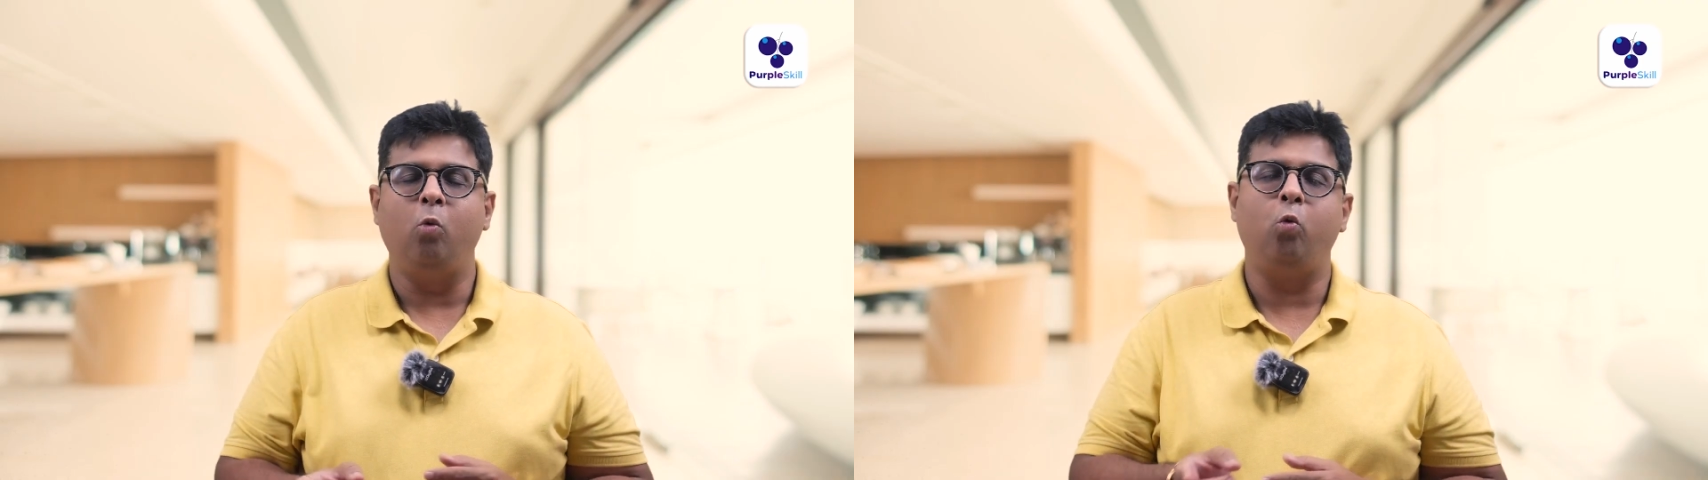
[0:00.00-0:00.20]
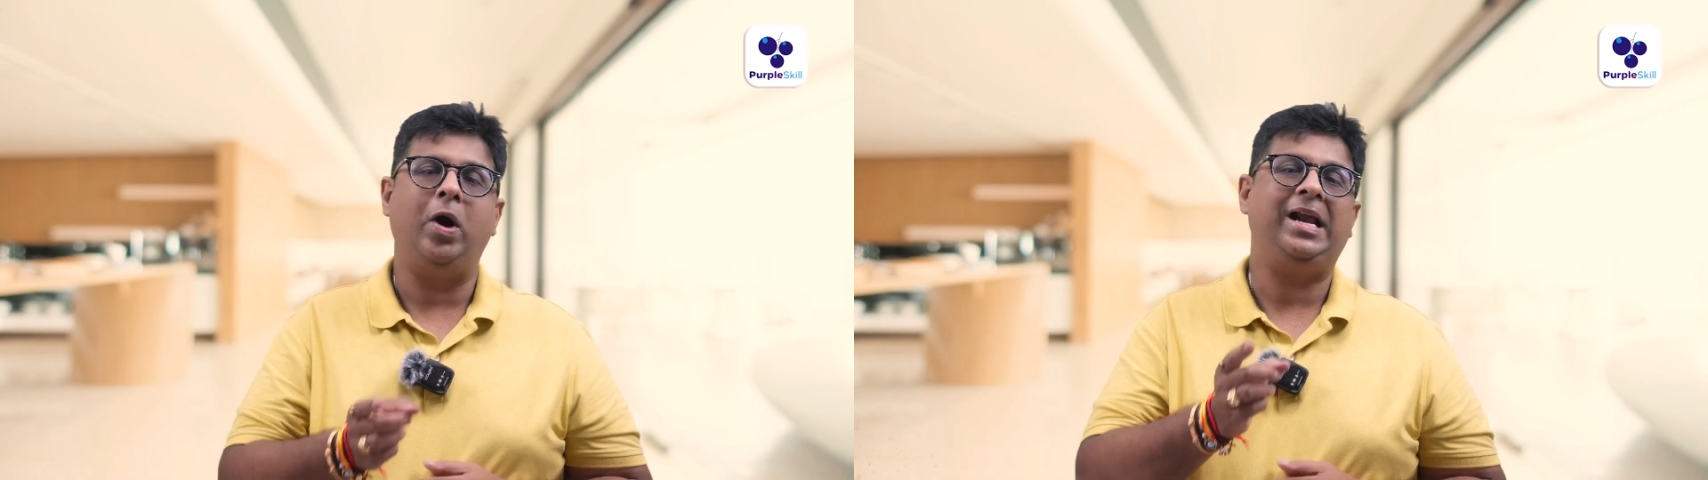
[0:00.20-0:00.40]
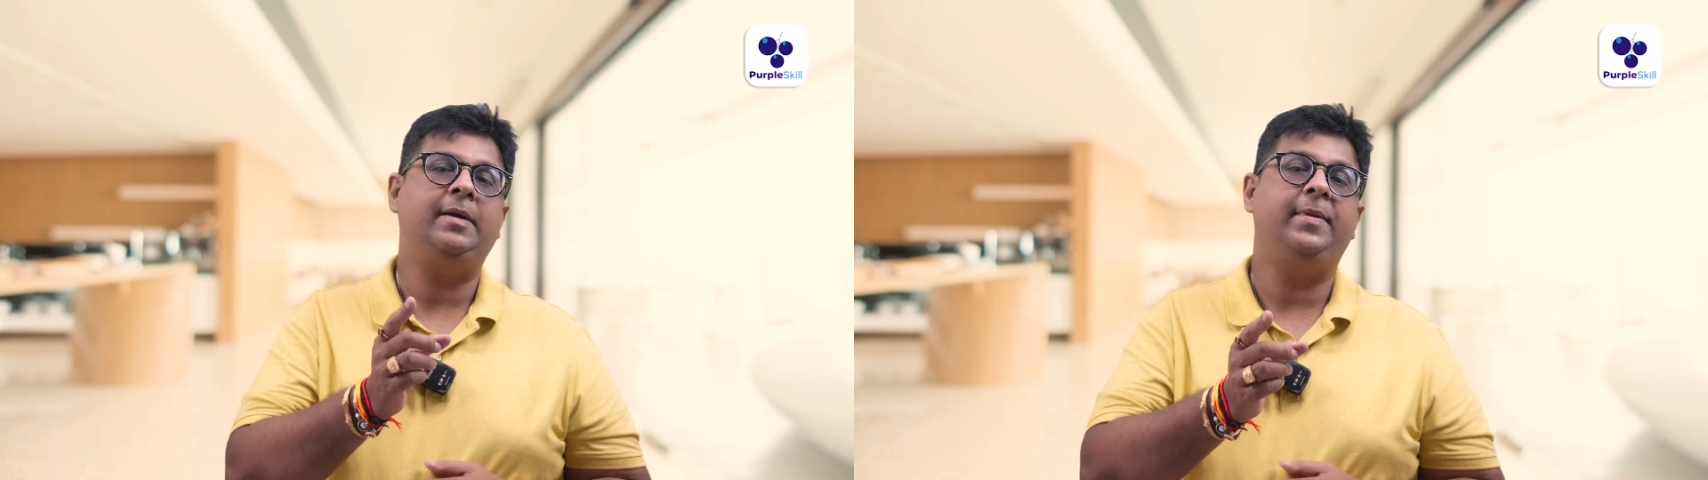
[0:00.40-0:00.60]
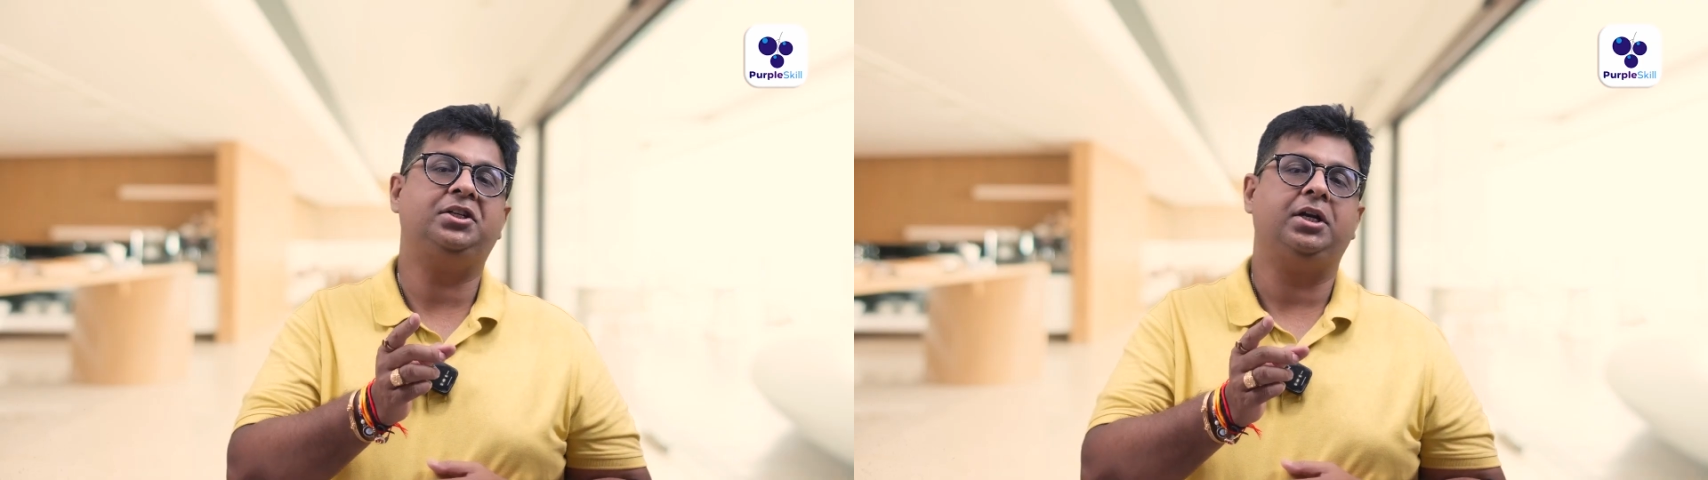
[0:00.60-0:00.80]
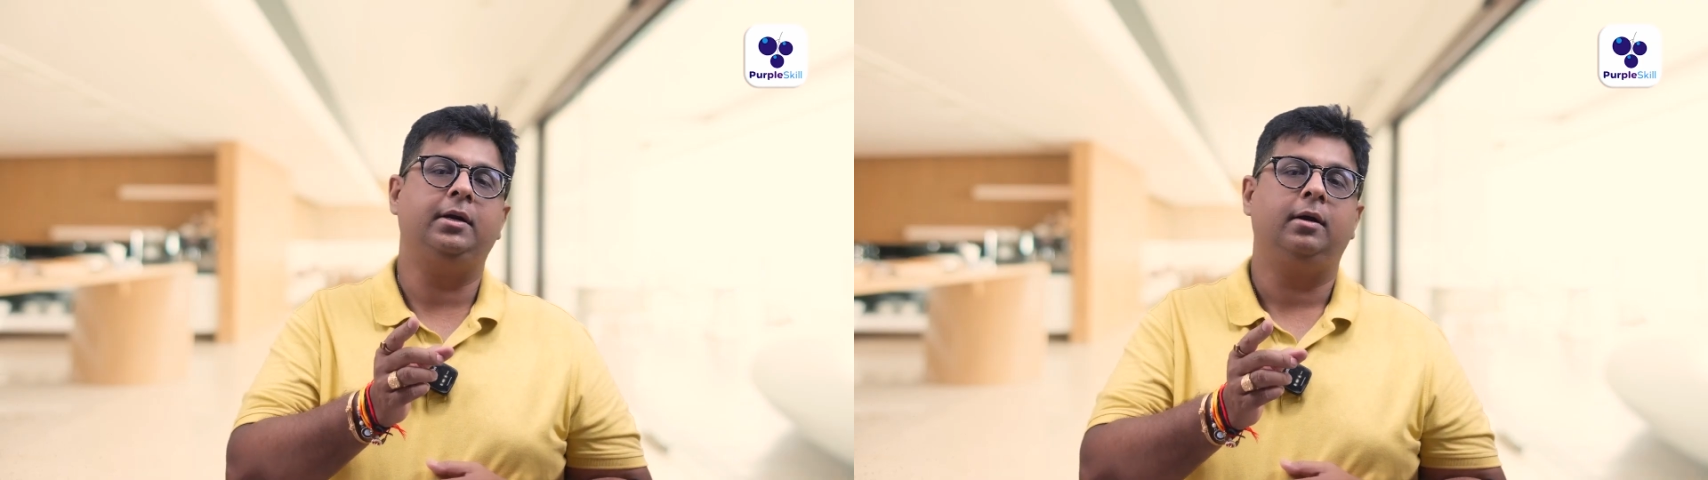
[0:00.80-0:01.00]
Well
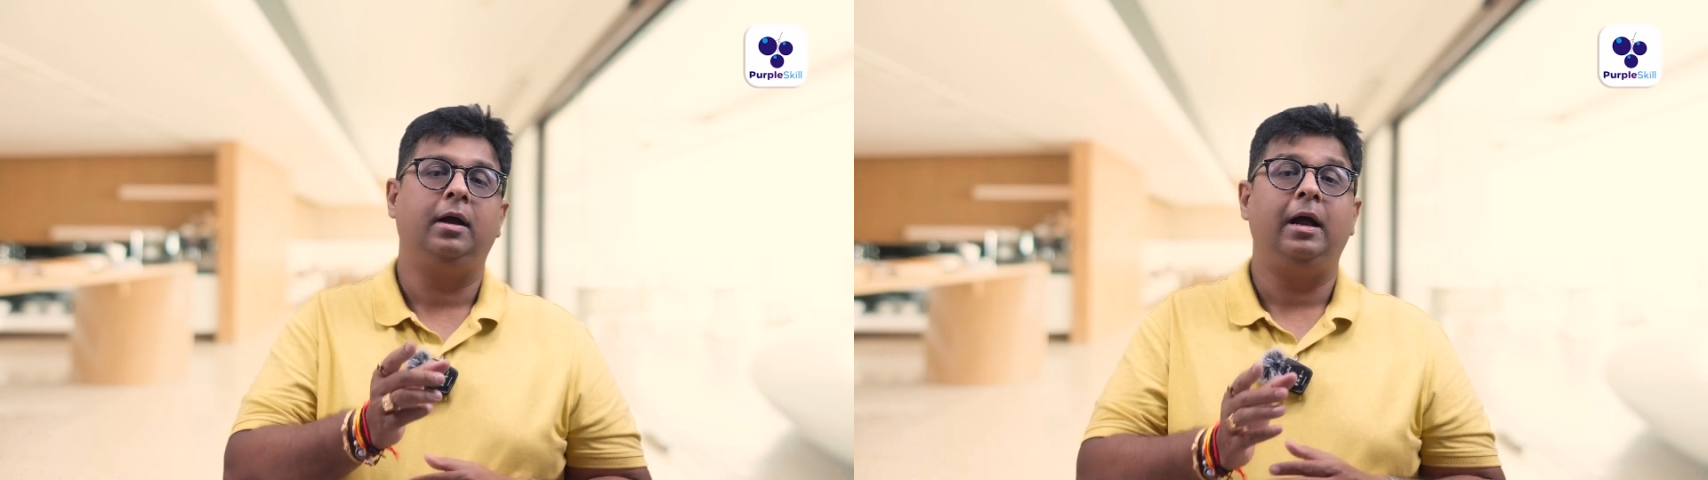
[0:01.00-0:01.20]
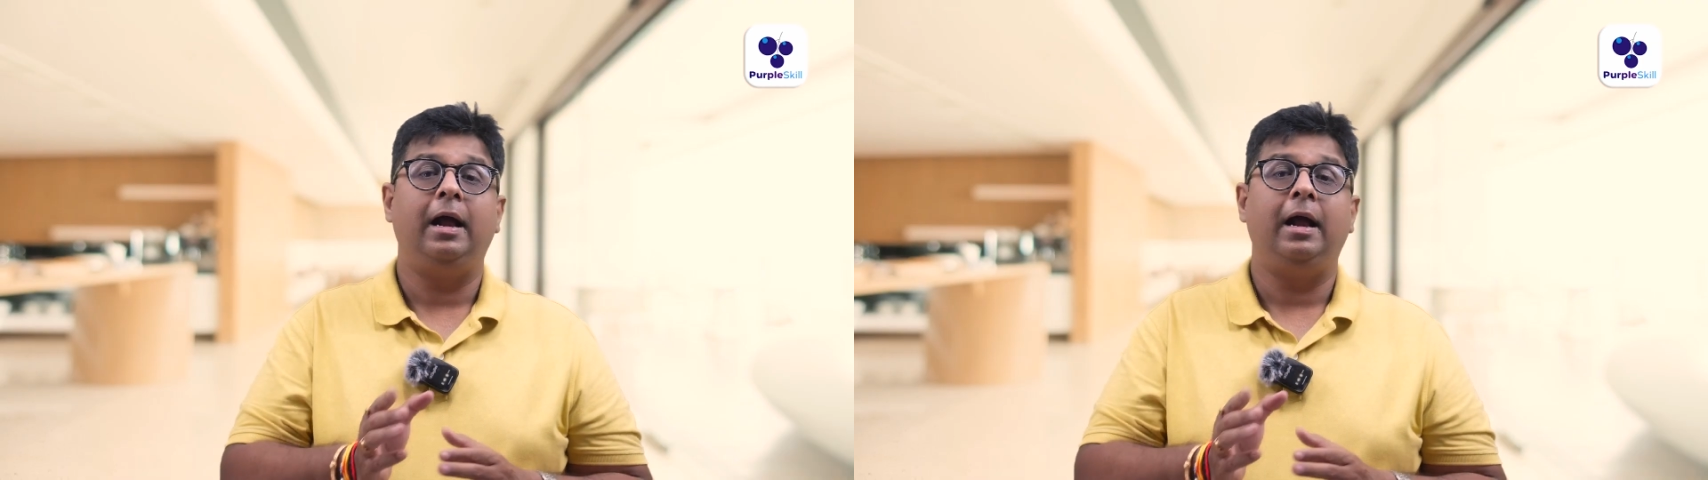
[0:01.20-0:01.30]
imagine,